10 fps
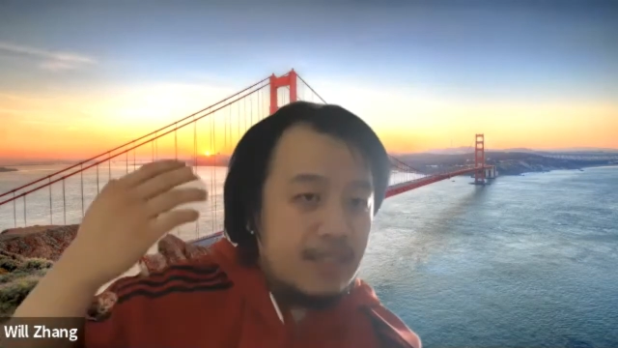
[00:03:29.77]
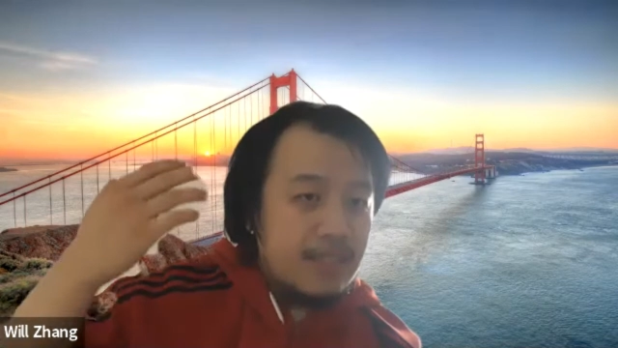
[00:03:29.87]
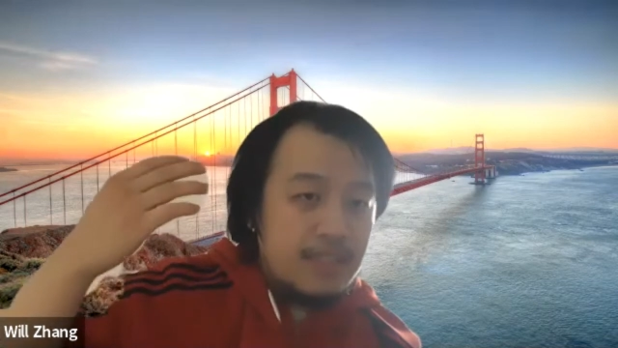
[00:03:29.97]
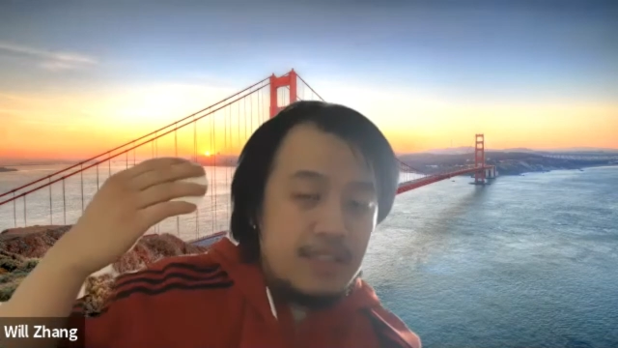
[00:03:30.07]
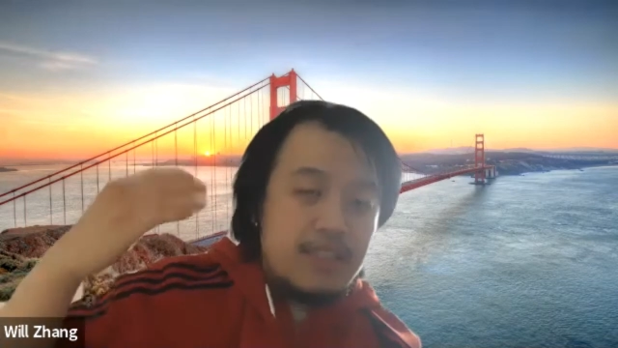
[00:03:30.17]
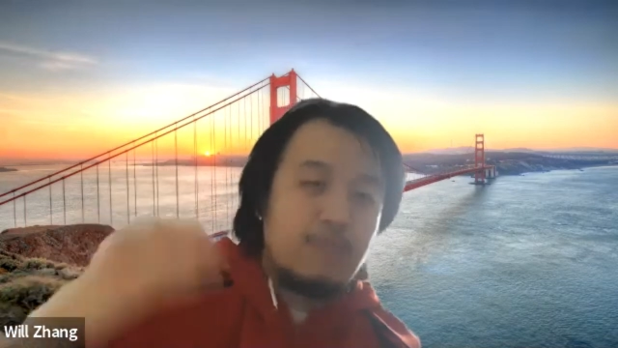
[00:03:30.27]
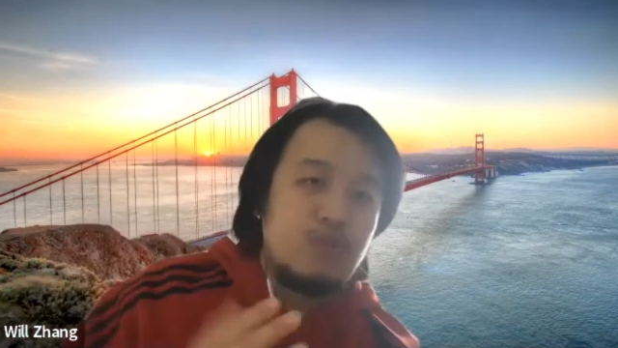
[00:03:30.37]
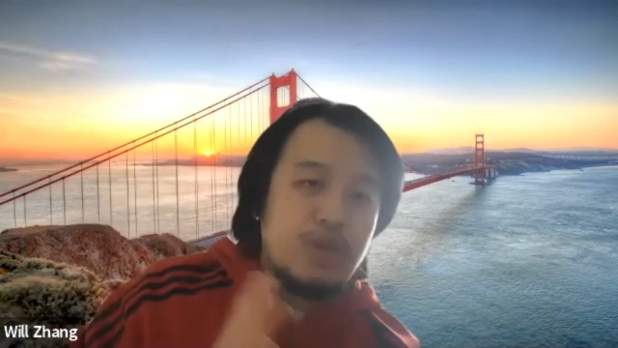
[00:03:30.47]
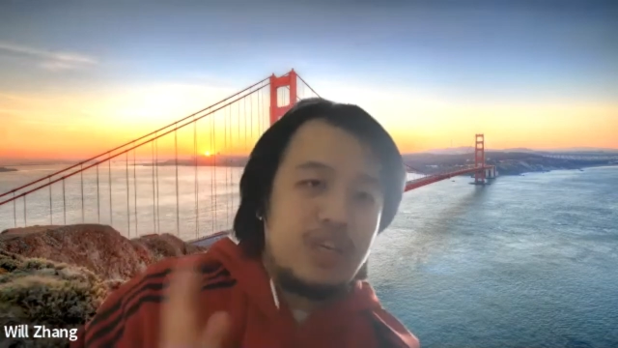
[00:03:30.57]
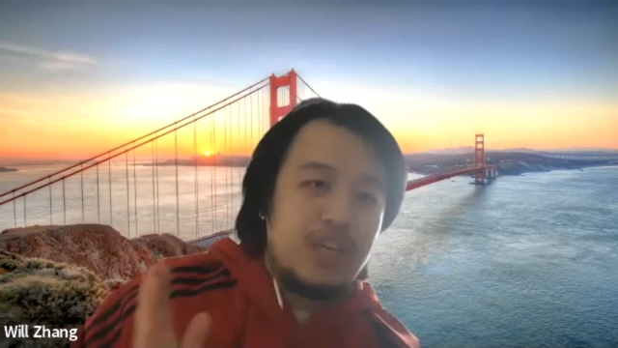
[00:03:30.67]
needs some
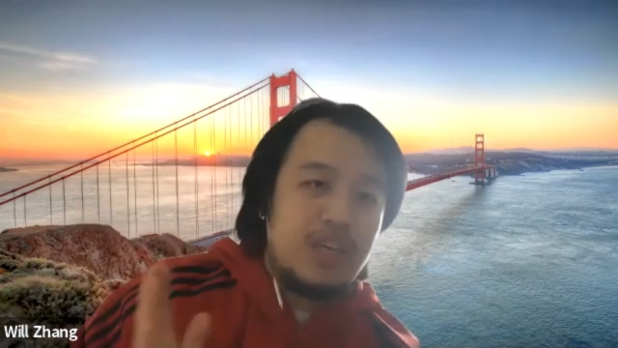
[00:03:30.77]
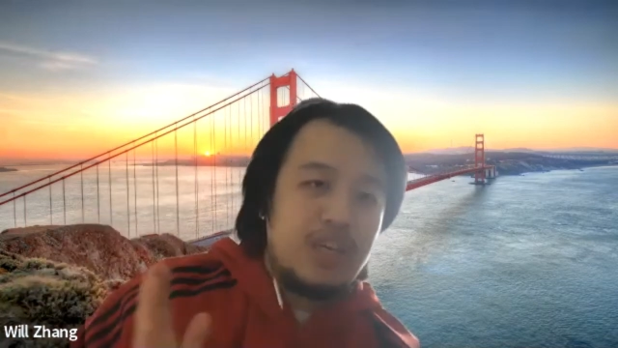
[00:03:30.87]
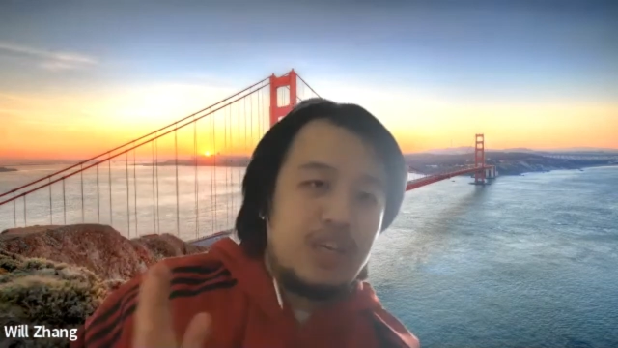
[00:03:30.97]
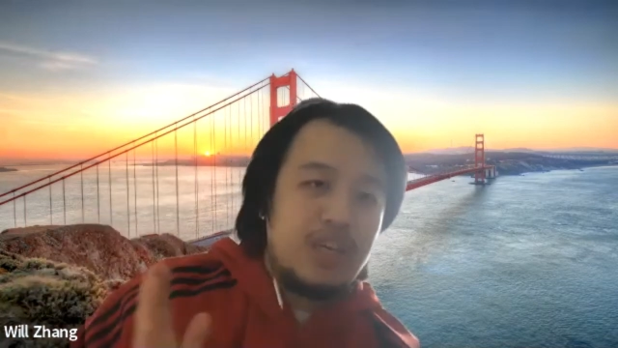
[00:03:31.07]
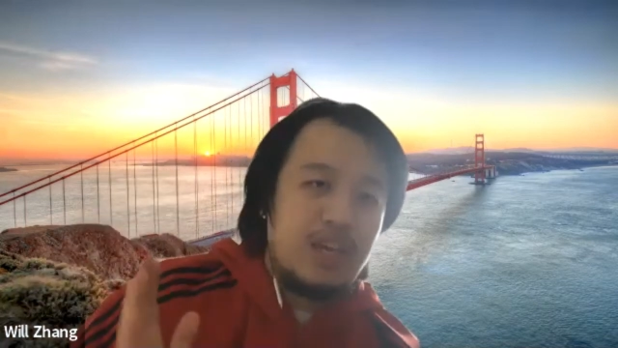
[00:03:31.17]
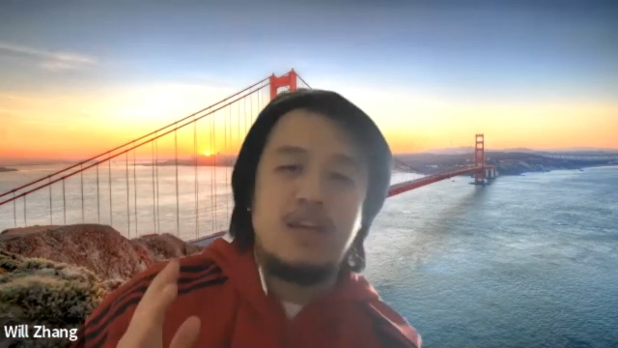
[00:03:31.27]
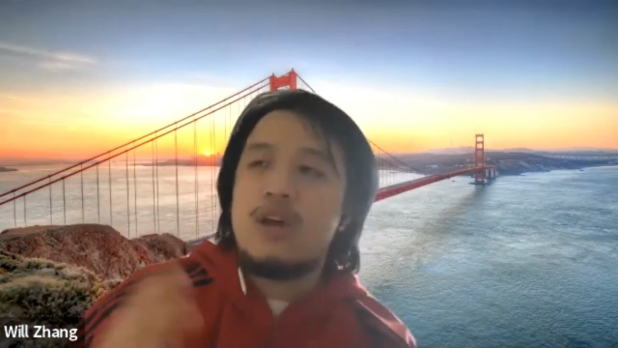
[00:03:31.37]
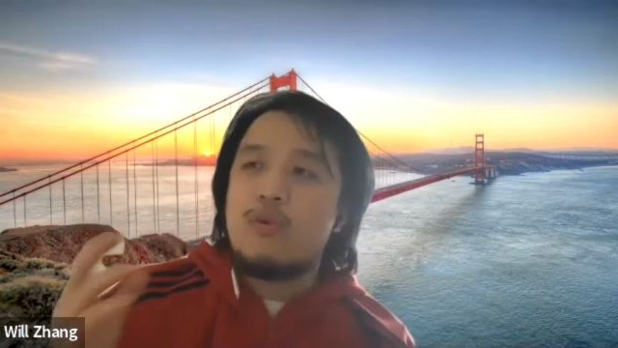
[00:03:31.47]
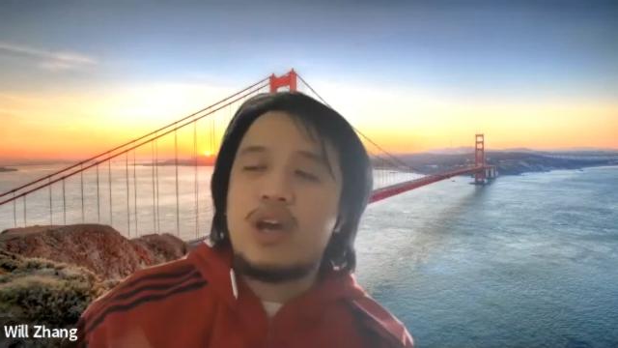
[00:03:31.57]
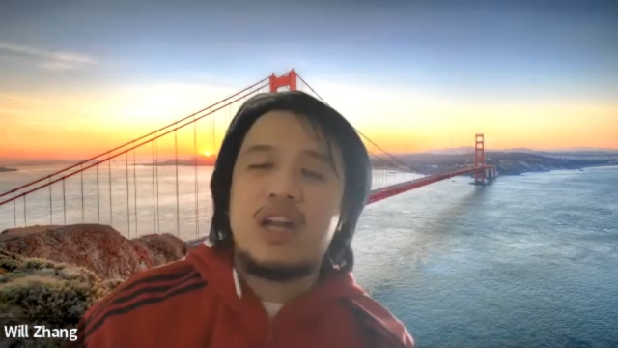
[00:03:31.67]
tweaking,
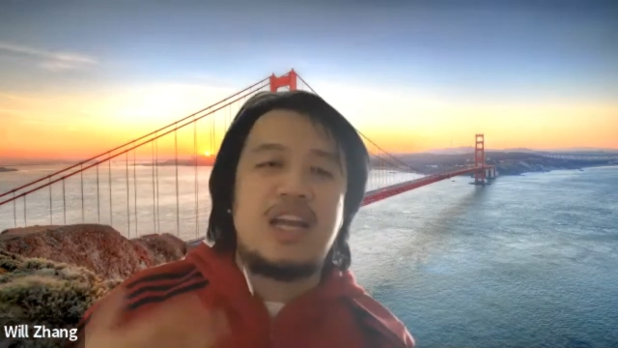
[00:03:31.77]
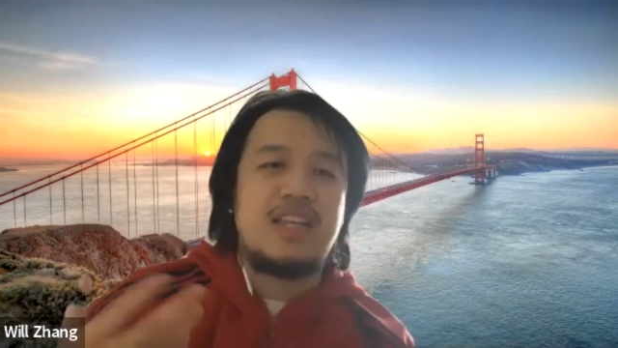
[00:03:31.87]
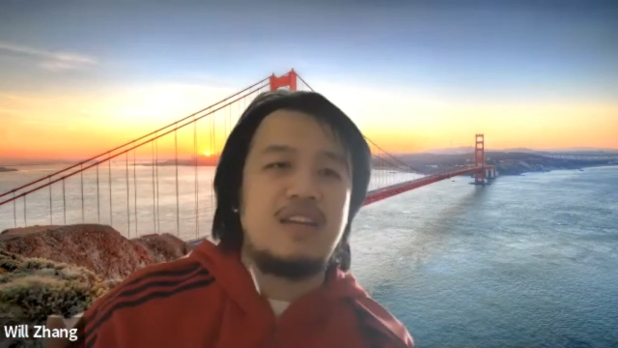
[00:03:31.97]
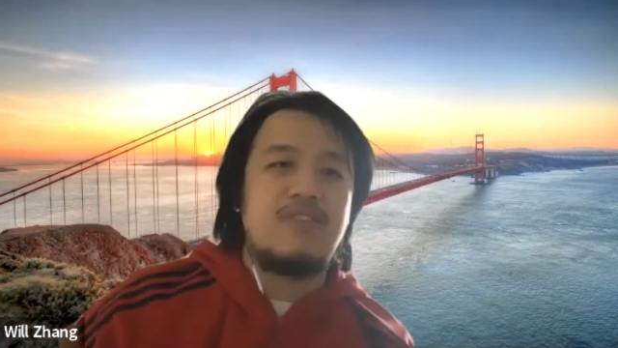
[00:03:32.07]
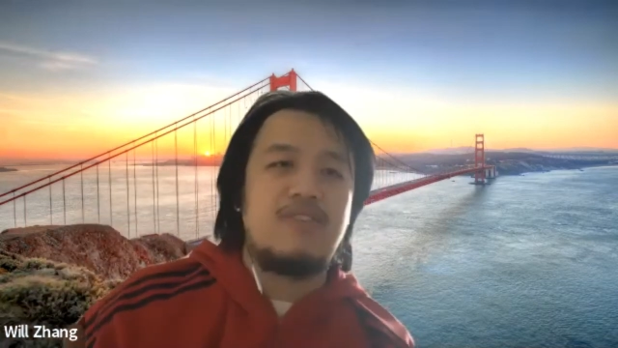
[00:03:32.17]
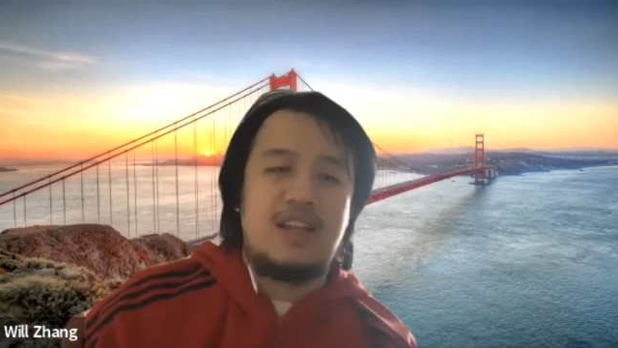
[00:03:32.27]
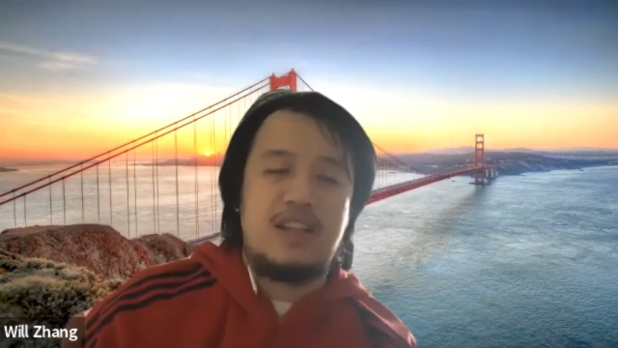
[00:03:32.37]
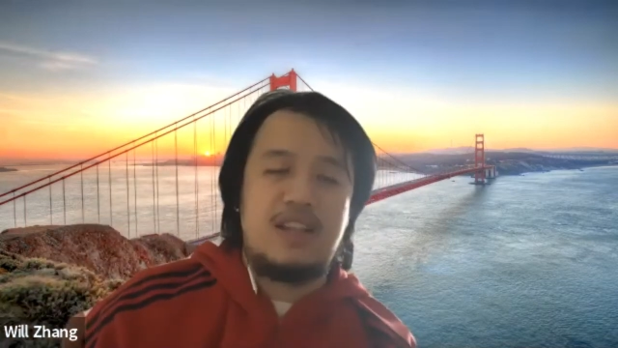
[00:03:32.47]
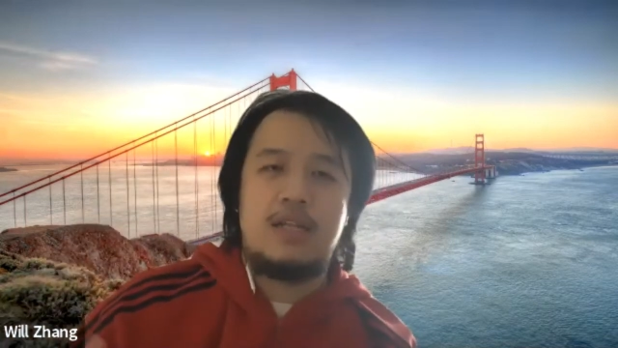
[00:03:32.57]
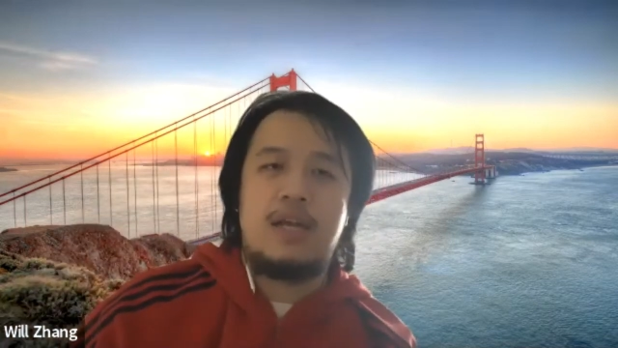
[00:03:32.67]
you can quickly
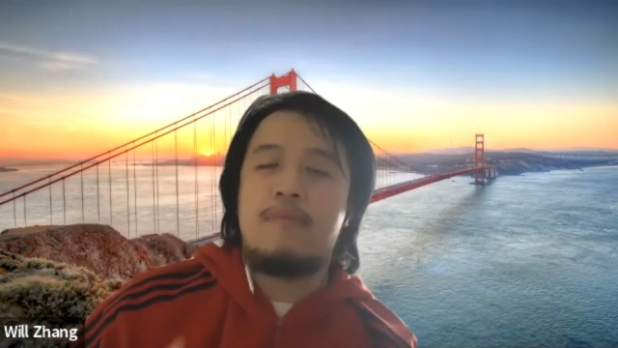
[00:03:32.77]
identify that.